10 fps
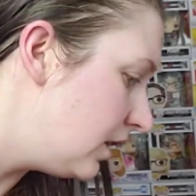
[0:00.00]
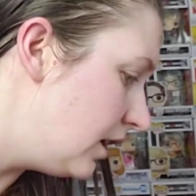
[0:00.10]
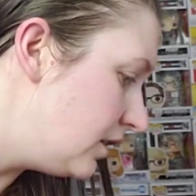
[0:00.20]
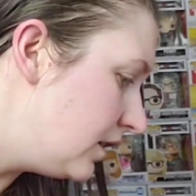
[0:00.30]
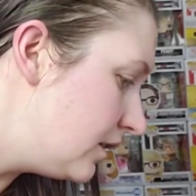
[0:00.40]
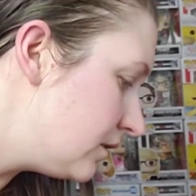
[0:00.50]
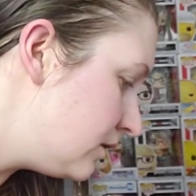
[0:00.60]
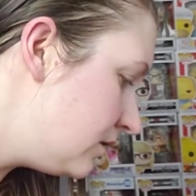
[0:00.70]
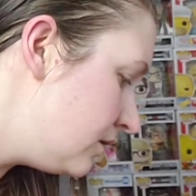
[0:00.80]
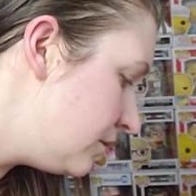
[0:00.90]
I'll
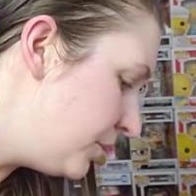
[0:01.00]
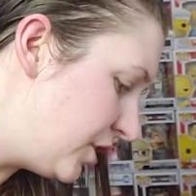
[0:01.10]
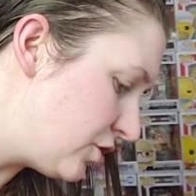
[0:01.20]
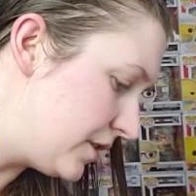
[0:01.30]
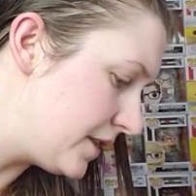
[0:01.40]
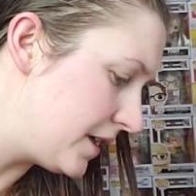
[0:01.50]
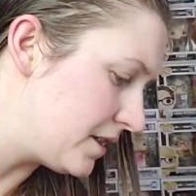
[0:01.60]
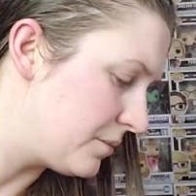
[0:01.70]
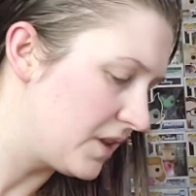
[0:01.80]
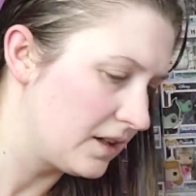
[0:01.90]
be sure and say
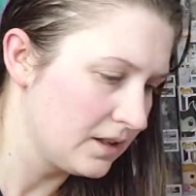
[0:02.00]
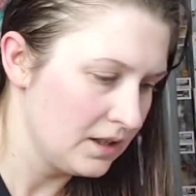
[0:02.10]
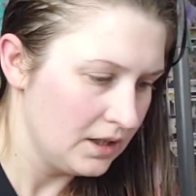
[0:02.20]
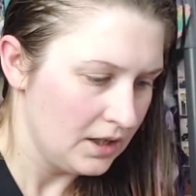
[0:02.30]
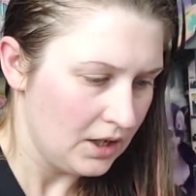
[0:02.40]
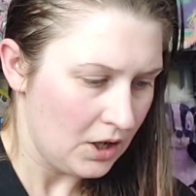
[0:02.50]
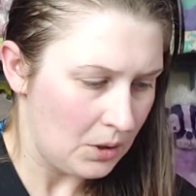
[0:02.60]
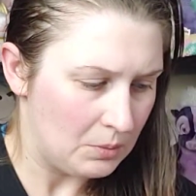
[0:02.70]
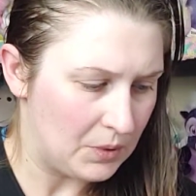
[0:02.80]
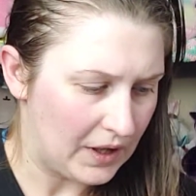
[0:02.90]
something.
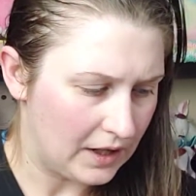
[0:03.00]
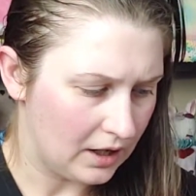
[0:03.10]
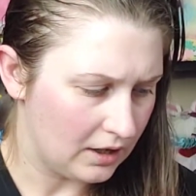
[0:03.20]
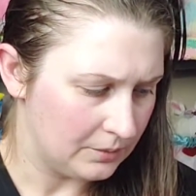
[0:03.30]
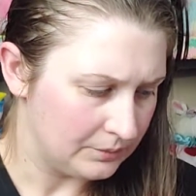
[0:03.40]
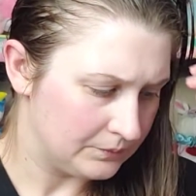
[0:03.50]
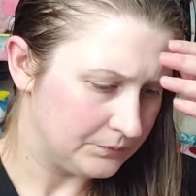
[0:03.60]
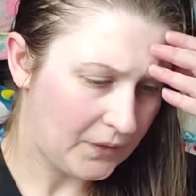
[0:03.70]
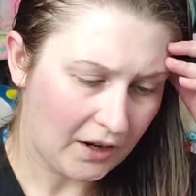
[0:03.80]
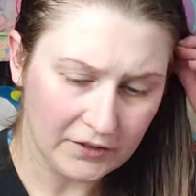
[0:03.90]
But
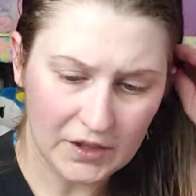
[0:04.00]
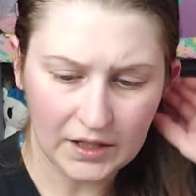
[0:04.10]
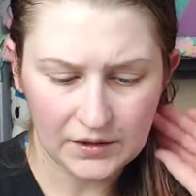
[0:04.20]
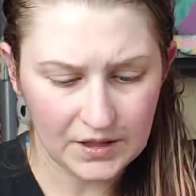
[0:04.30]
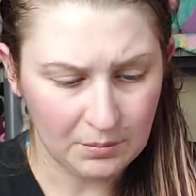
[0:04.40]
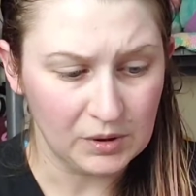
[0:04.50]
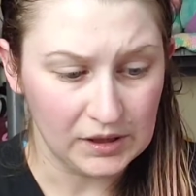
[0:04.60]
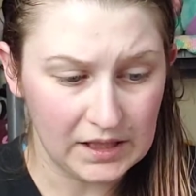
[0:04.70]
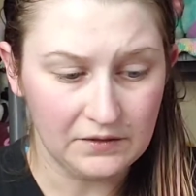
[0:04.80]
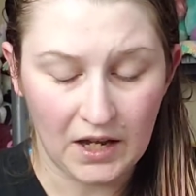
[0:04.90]
everything else I
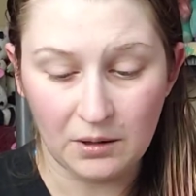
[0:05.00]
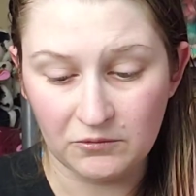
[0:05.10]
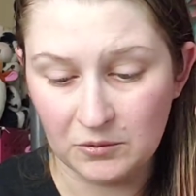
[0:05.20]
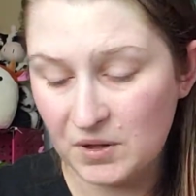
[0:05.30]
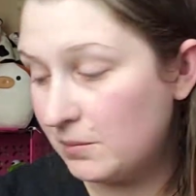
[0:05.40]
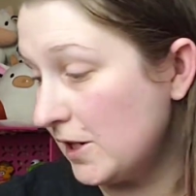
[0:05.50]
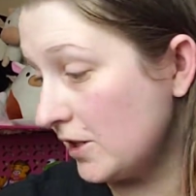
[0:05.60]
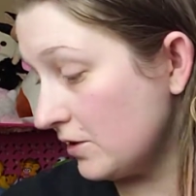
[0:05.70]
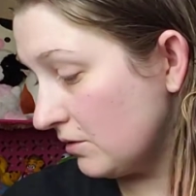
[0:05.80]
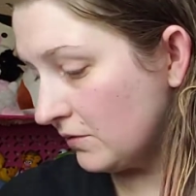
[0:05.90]
believe came from the
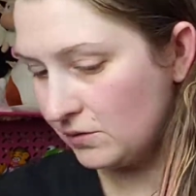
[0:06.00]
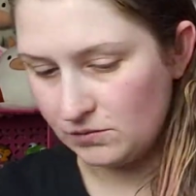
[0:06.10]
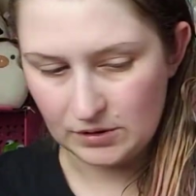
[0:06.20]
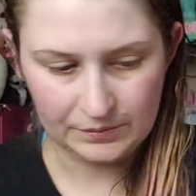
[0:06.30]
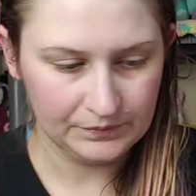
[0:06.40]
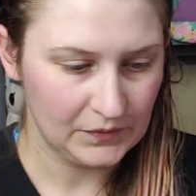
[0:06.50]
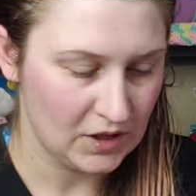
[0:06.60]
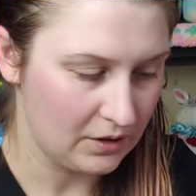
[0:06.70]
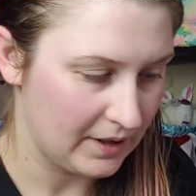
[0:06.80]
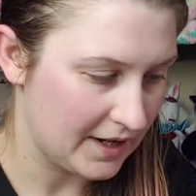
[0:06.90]
America's Thrift Store.
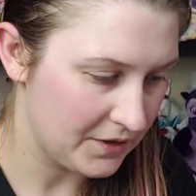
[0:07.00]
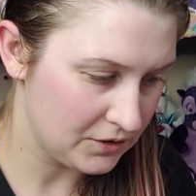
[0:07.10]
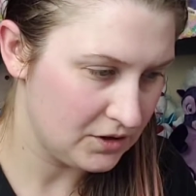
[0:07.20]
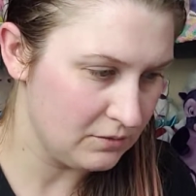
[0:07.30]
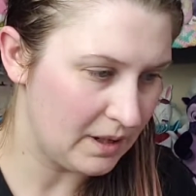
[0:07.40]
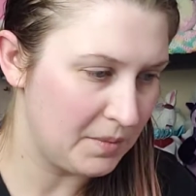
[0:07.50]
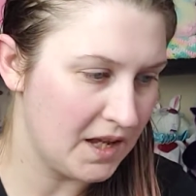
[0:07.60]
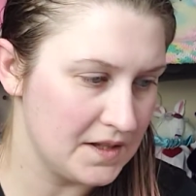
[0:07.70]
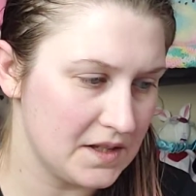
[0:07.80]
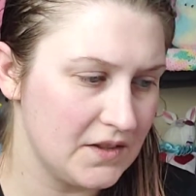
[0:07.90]
So I got those two
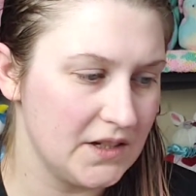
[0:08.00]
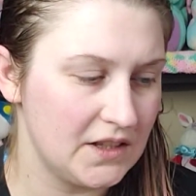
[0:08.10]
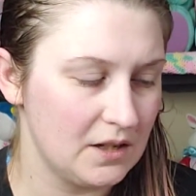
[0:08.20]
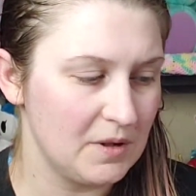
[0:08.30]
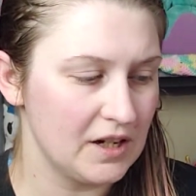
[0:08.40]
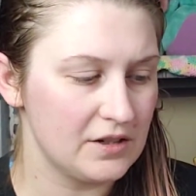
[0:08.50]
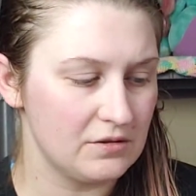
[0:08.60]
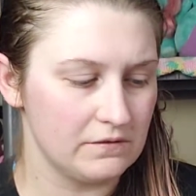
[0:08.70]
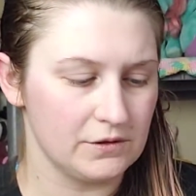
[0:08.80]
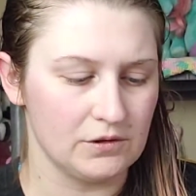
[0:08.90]
Webkinz, and then at the America's
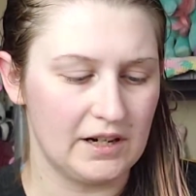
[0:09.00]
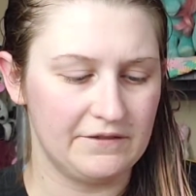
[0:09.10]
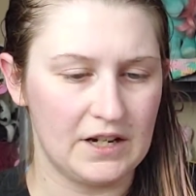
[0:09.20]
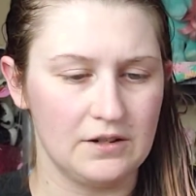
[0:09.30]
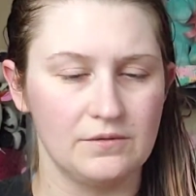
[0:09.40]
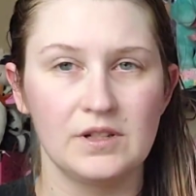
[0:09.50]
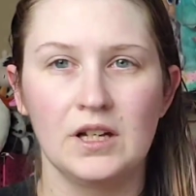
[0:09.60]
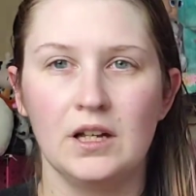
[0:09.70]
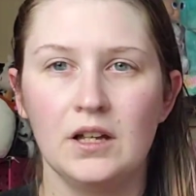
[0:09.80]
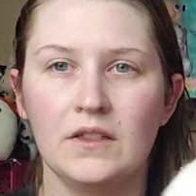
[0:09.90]
Thrift Store I found
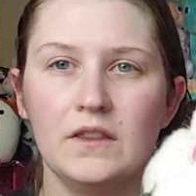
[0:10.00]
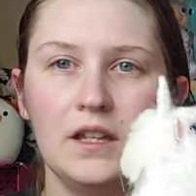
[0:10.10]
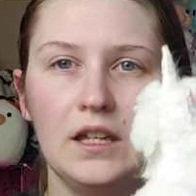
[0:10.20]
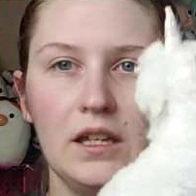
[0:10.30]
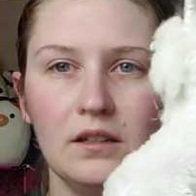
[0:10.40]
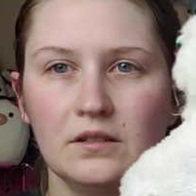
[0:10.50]
the,